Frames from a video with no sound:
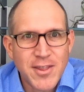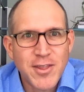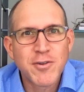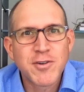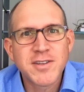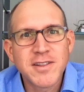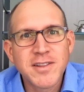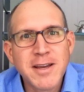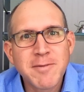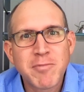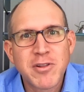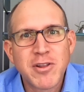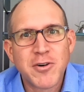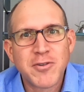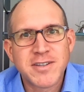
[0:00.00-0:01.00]
There is a link
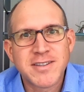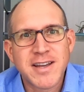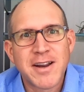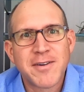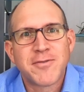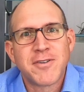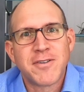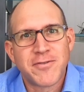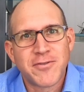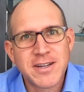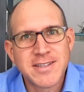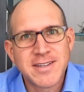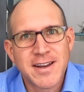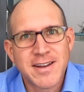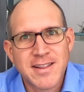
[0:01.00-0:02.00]
below to sign up for a free
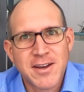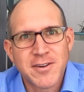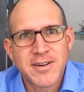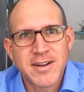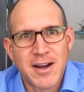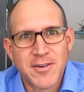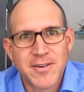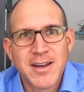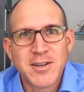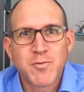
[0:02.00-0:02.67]
Tenant account,